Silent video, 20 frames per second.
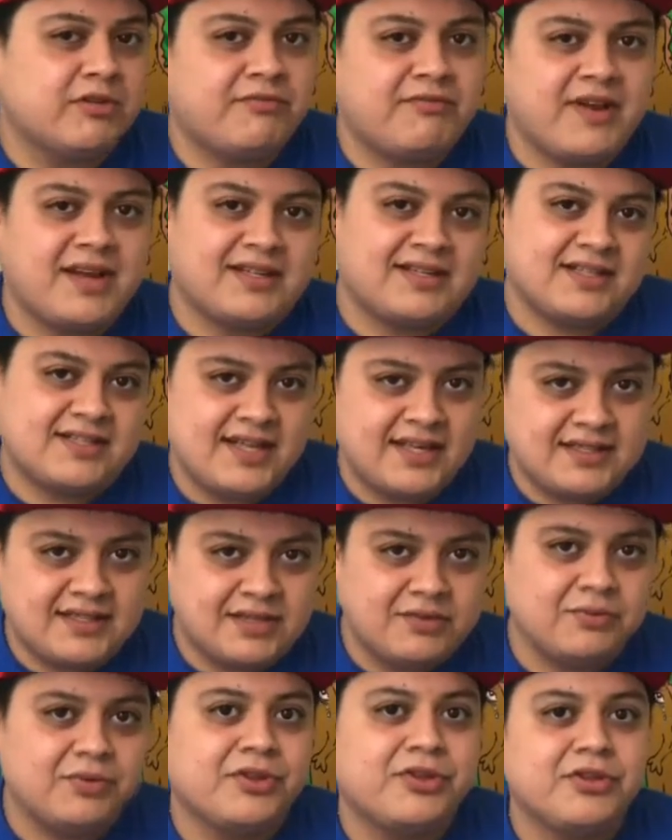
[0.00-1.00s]
effect as I
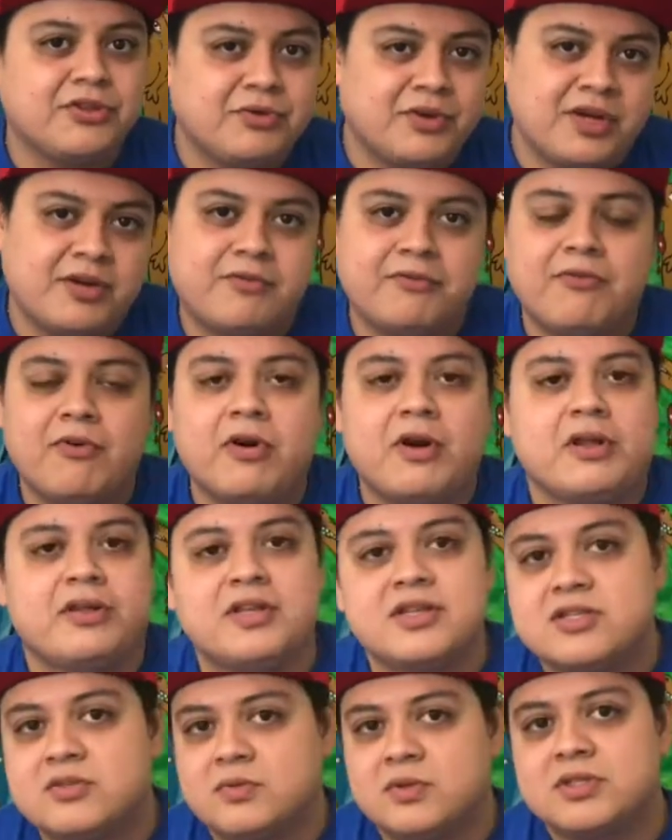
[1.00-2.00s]
did with the 3 to 4 on
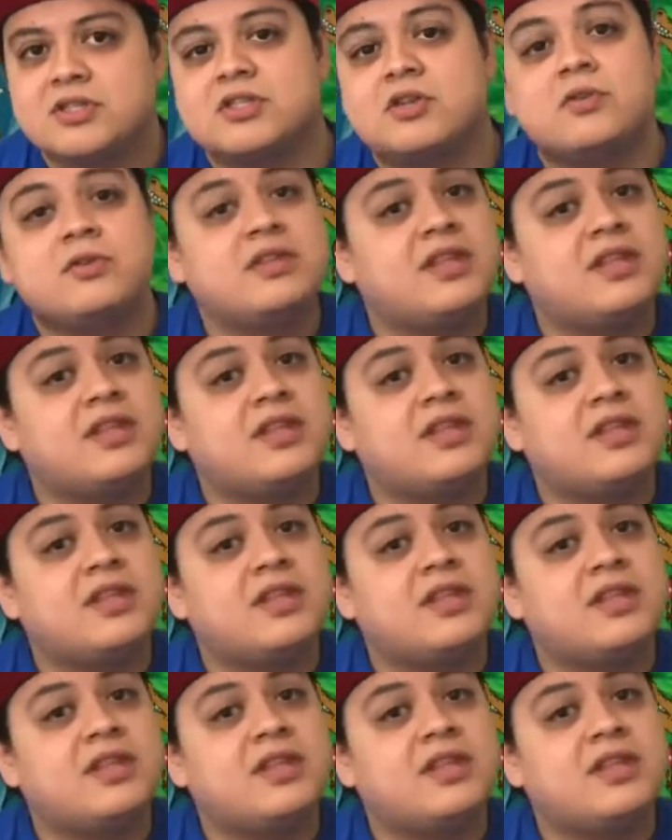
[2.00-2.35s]
this one. So